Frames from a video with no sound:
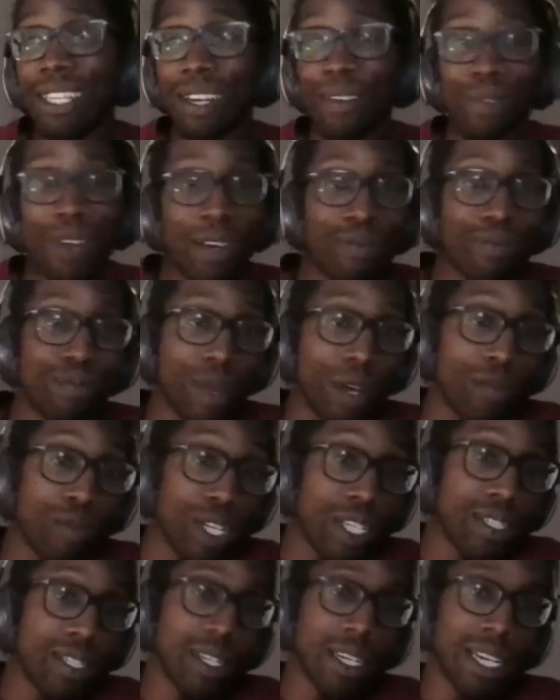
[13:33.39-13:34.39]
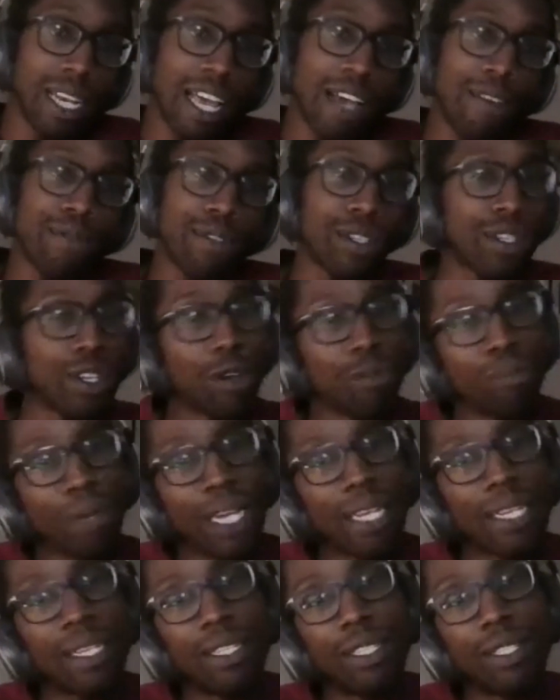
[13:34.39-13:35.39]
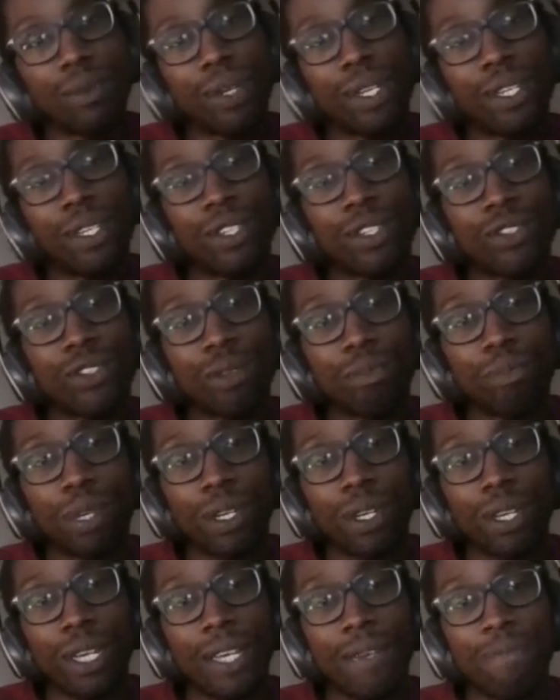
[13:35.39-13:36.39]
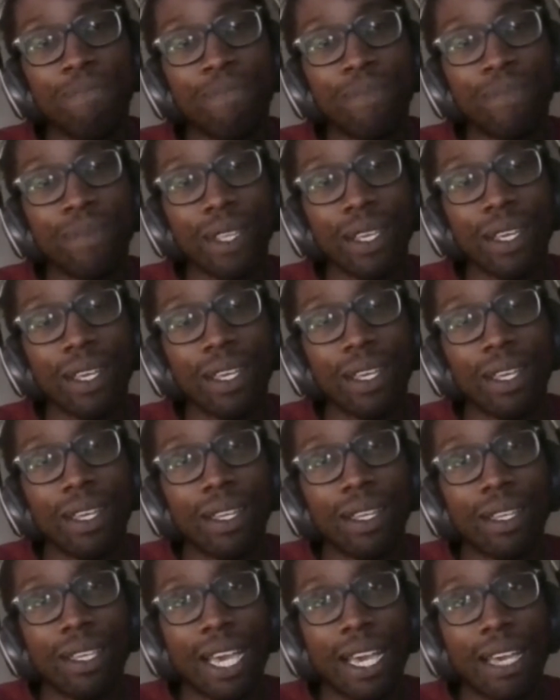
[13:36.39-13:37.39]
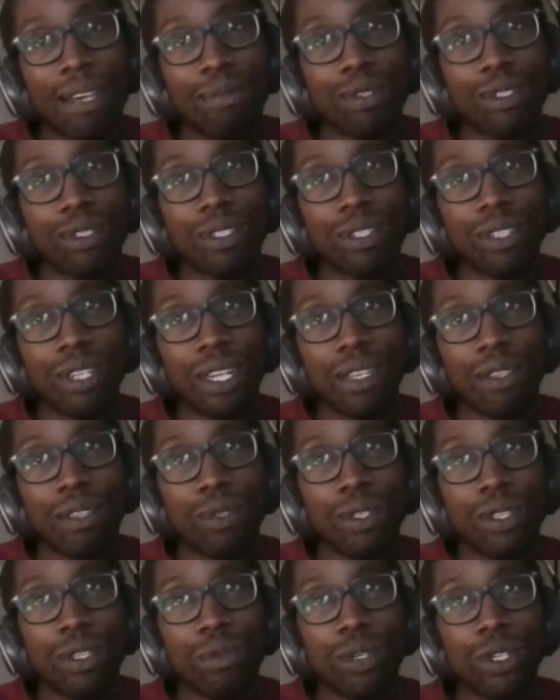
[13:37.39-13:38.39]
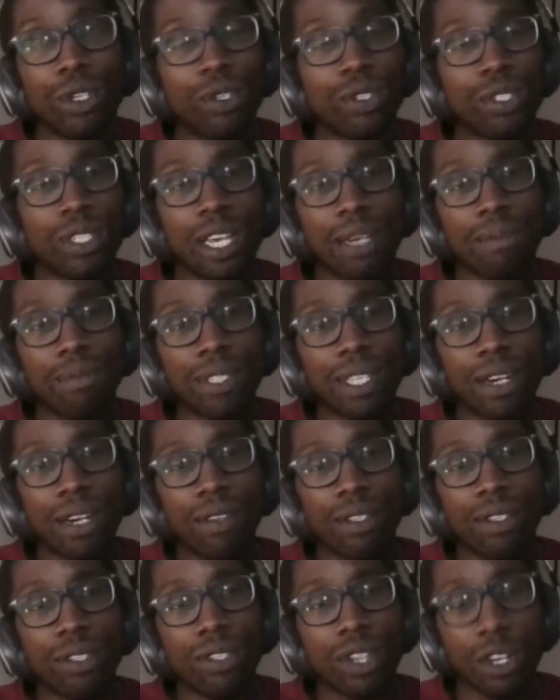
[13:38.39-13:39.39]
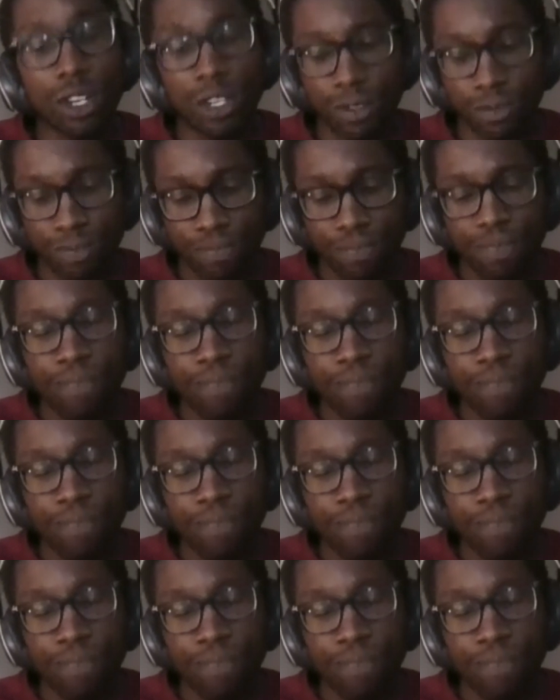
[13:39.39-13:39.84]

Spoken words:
I've recently left and gone back into industry, but yeah, it was, there were good times there at the start.